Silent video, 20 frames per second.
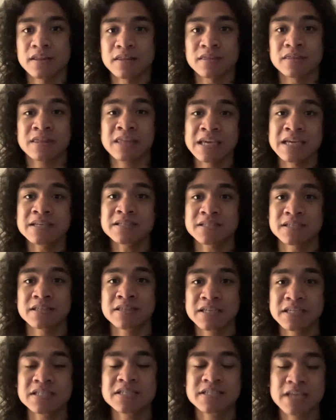this
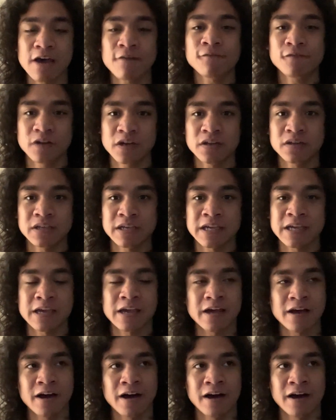definitely